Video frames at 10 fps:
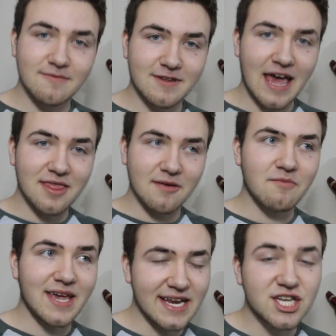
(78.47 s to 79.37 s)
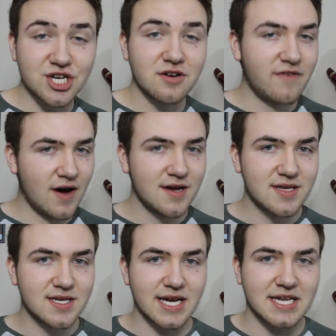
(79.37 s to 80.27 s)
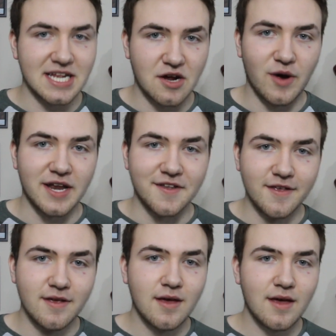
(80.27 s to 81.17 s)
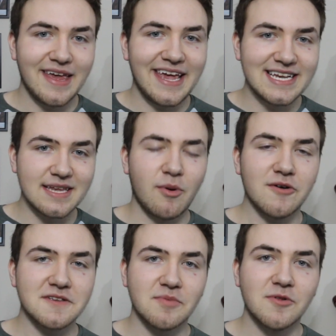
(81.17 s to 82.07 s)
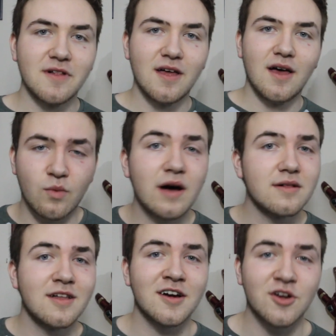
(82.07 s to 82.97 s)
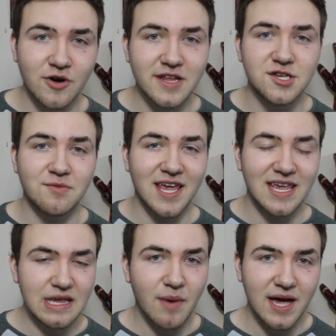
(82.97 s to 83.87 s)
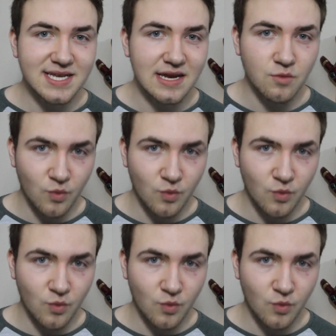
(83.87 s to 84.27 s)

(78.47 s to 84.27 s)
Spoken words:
get them each for under 60 quid. Is it possible? Well, according to my eBay didn't